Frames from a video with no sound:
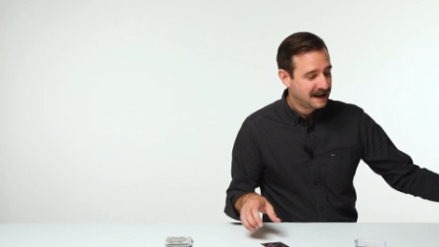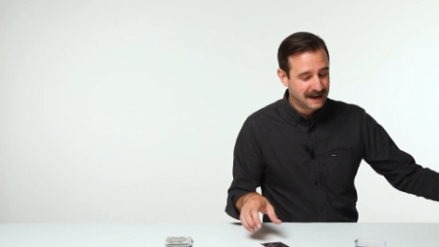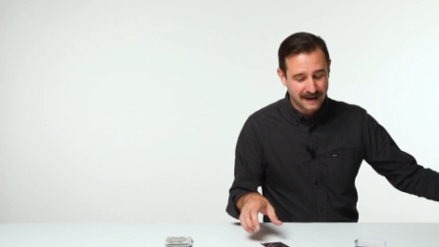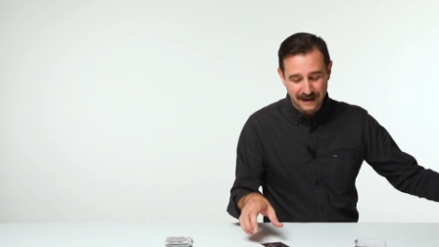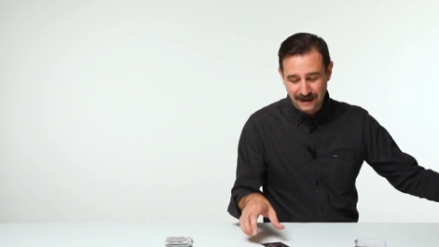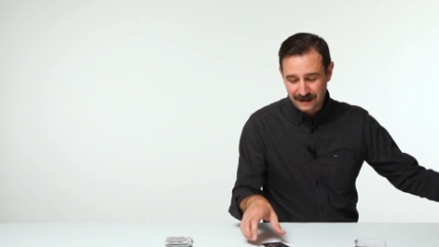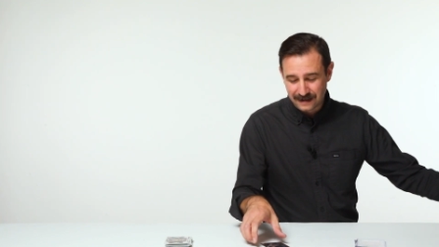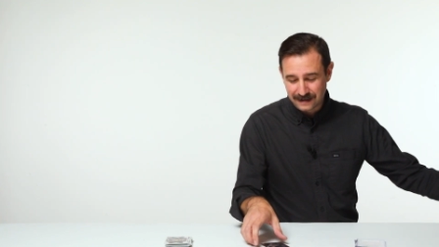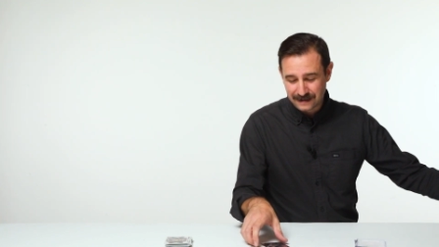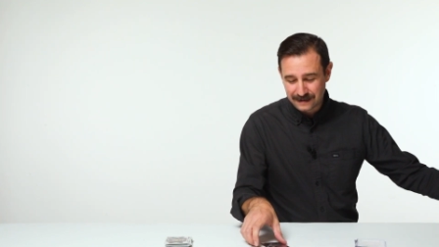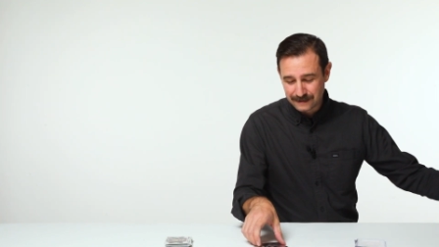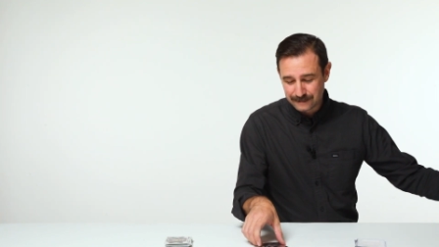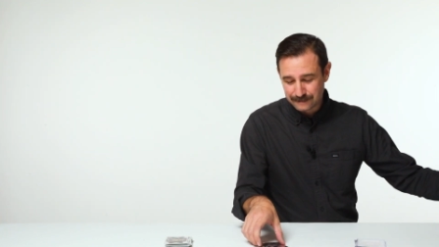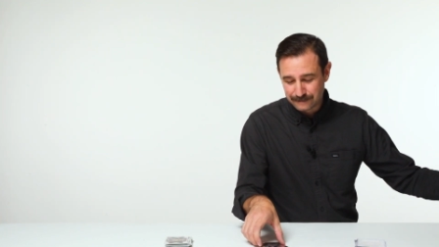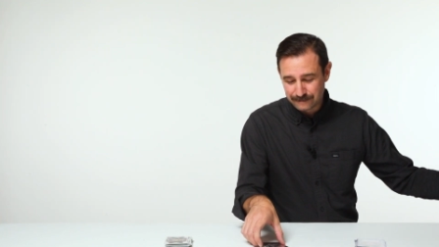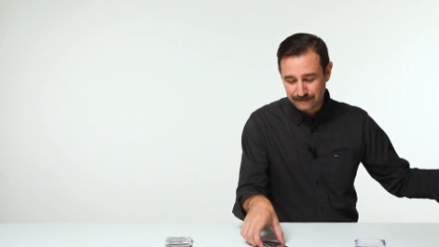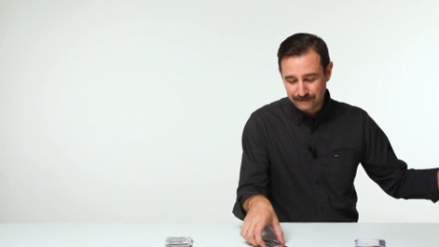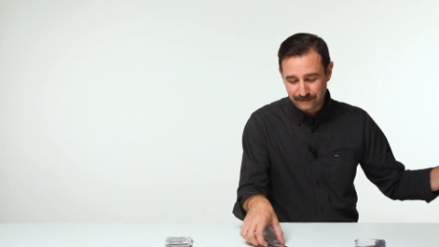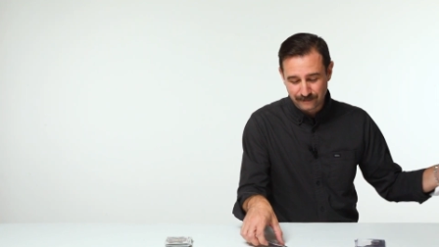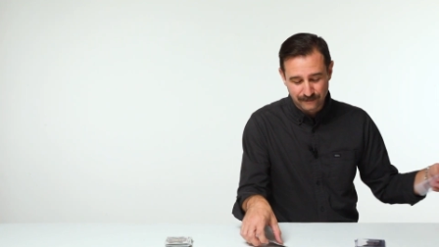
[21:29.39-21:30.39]

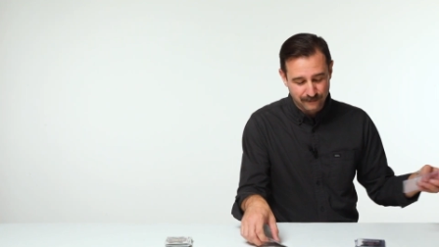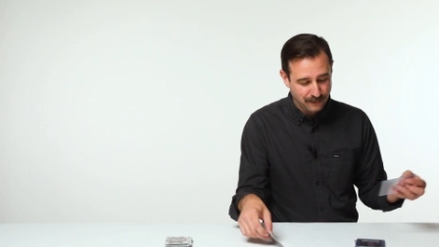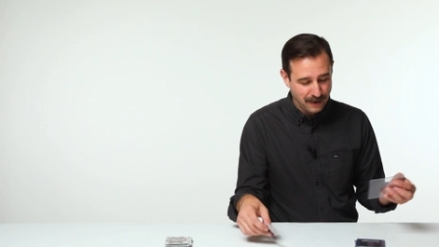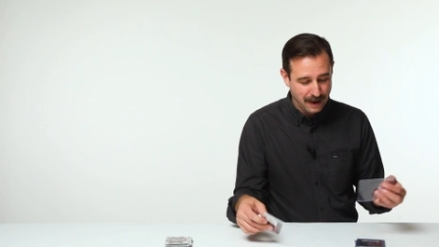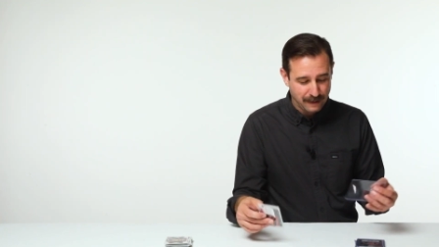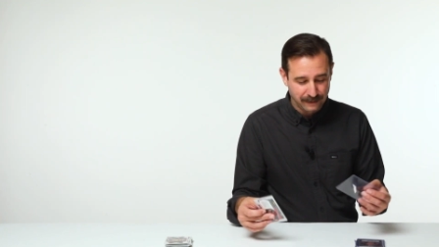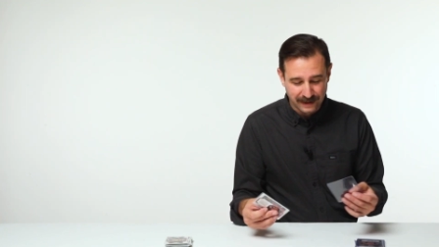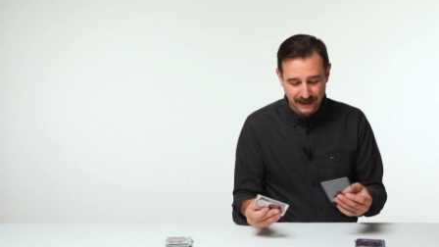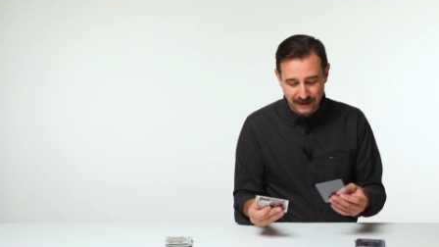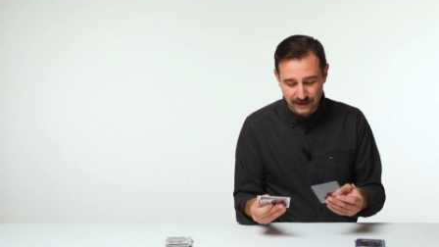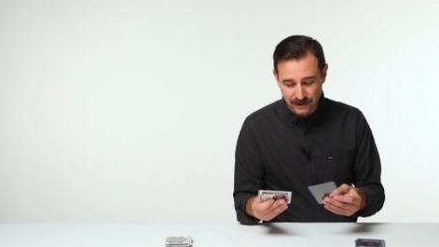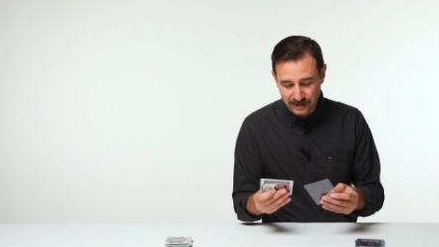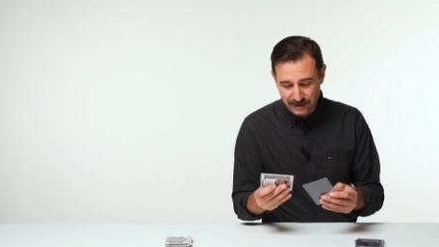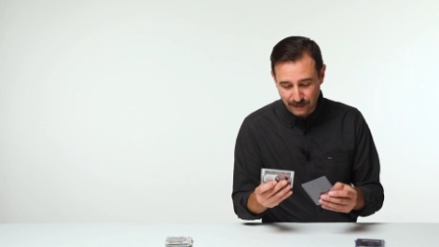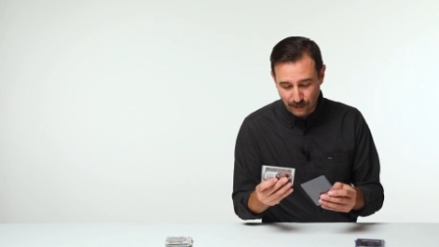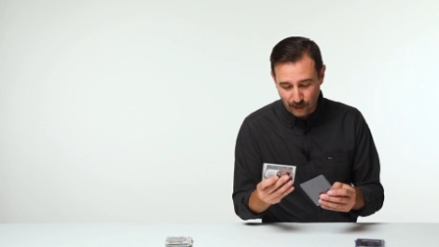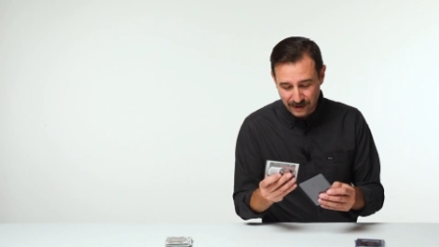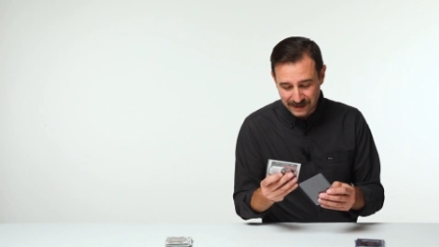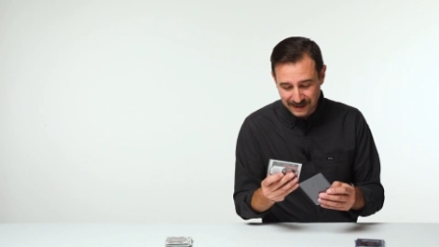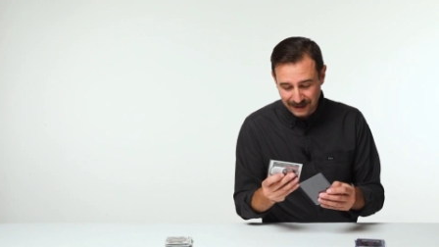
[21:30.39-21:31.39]
Probably going to do
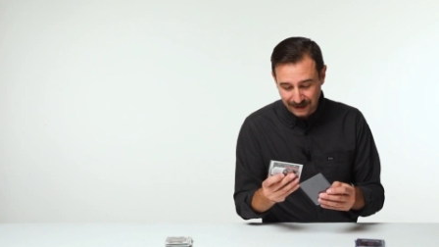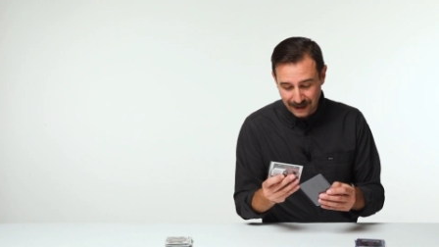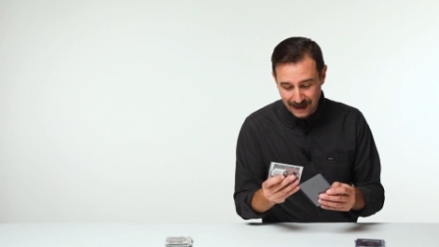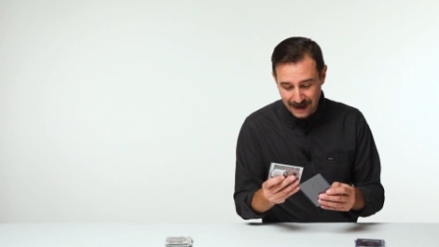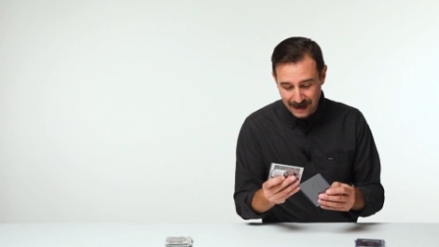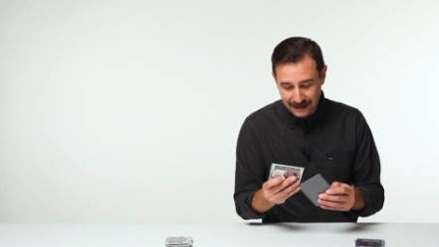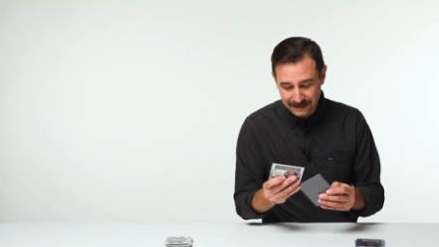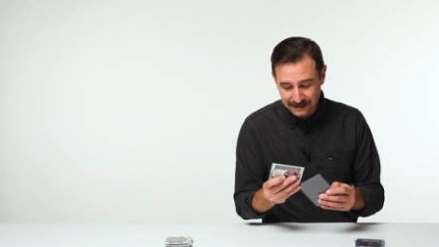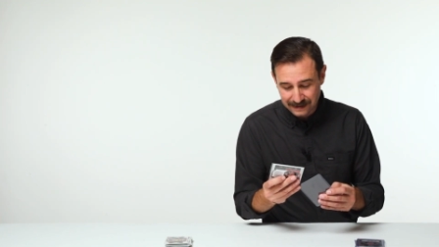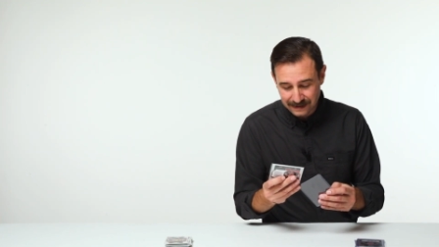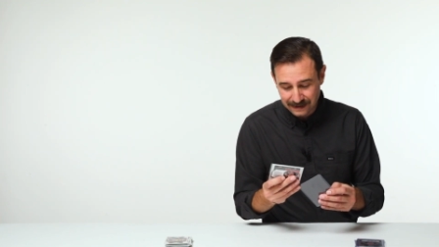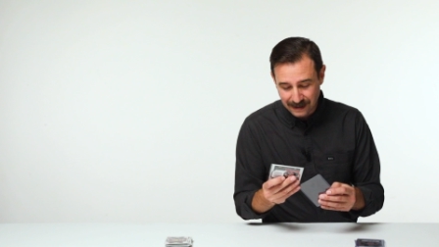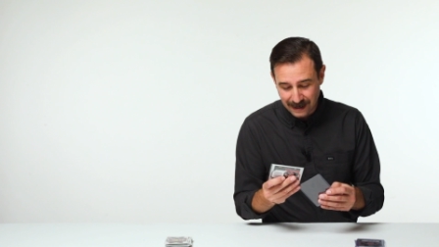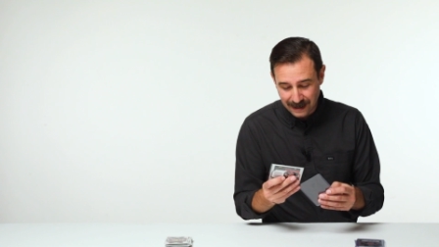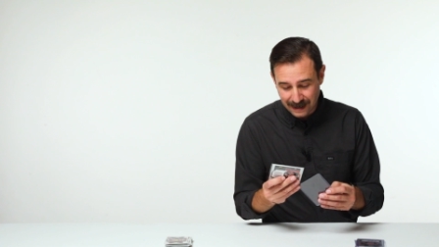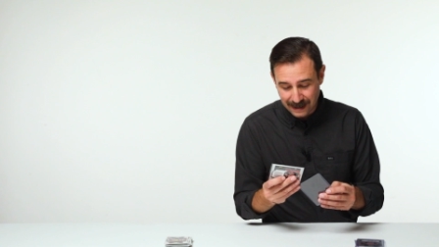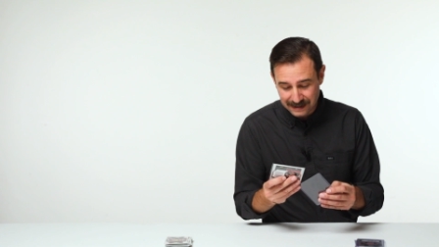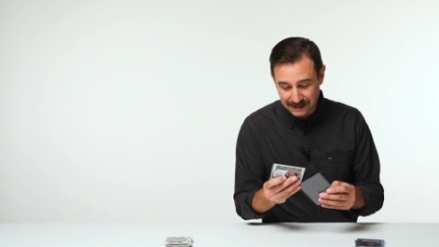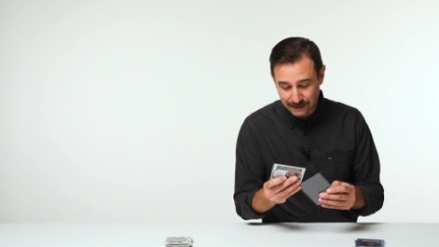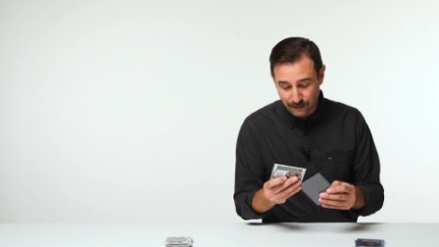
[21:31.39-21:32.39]
some more select.
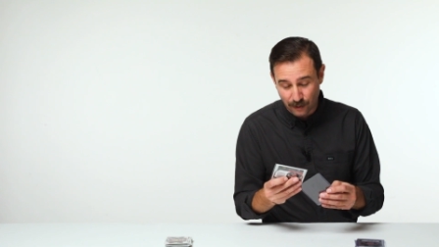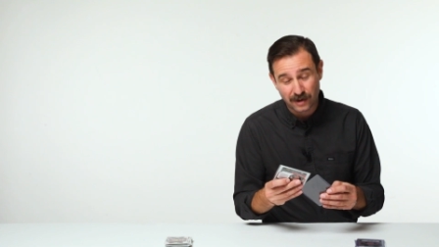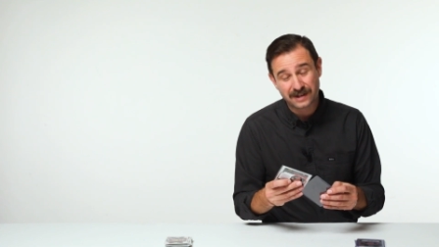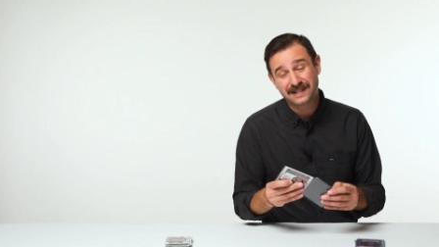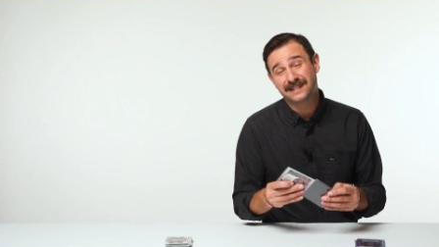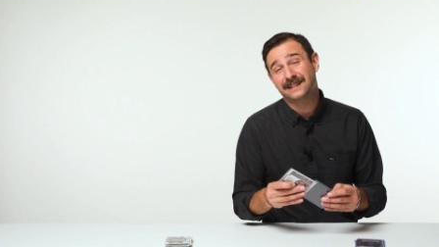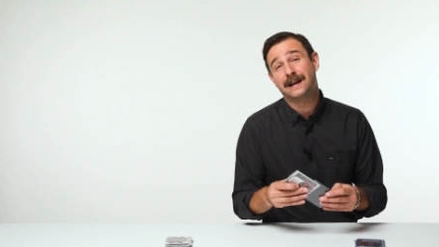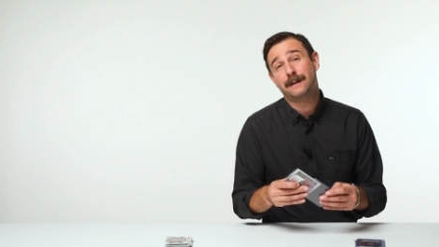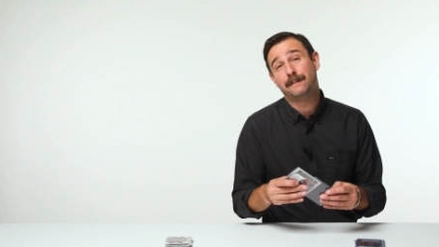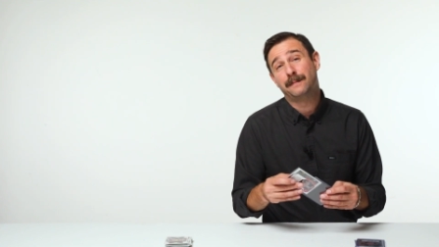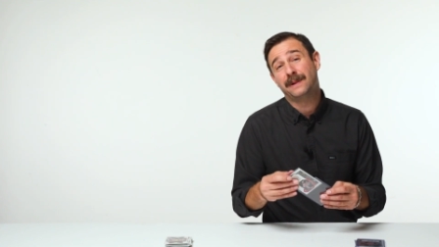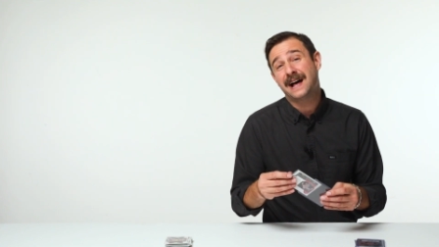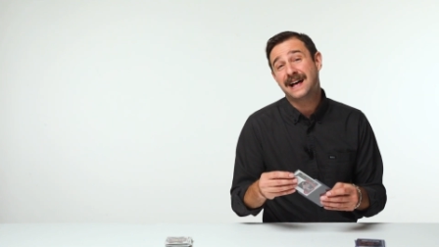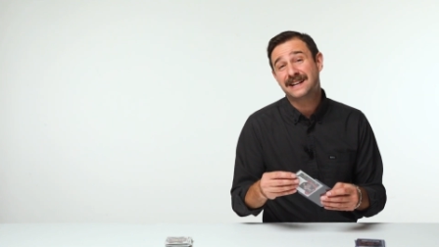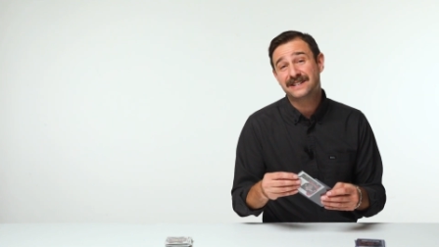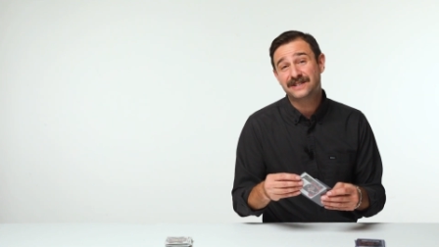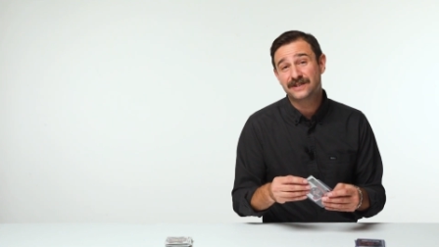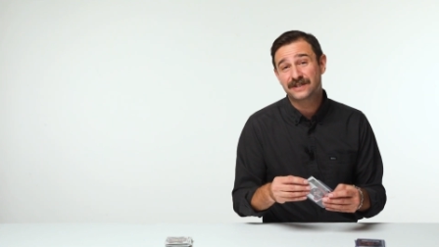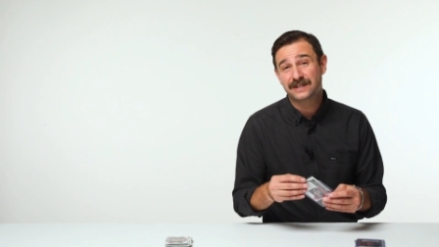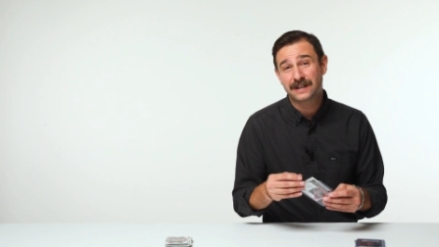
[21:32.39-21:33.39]
I got some more select
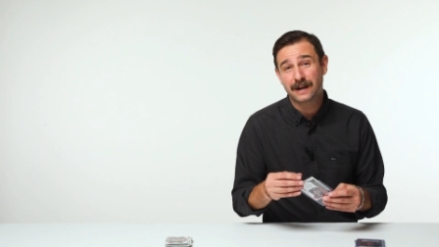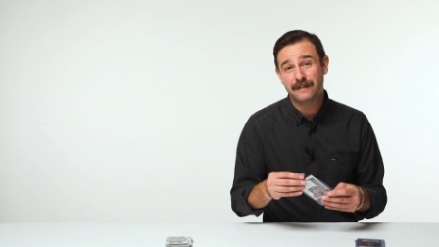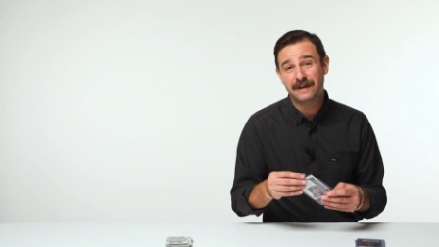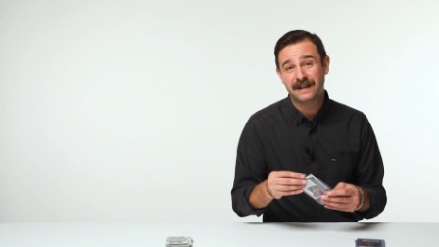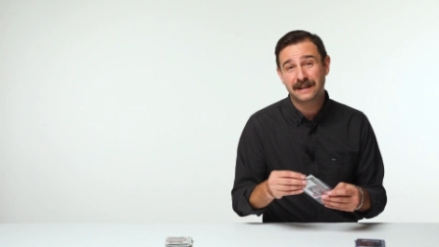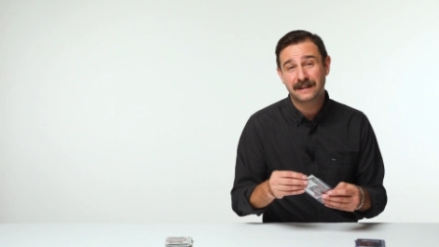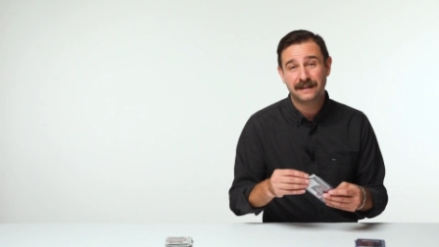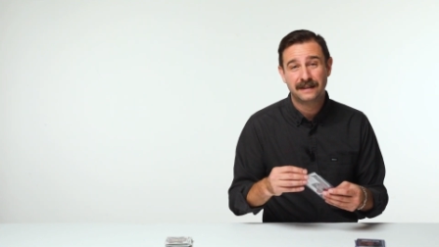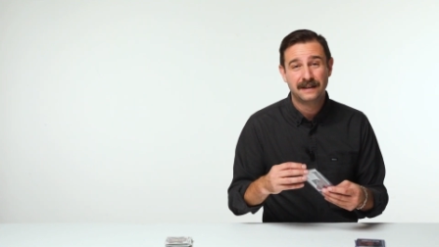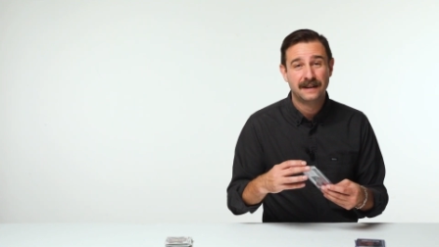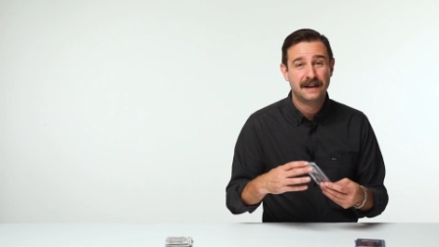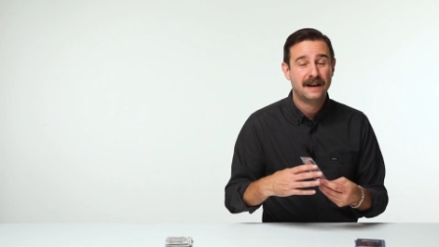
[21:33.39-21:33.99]
blasters coming.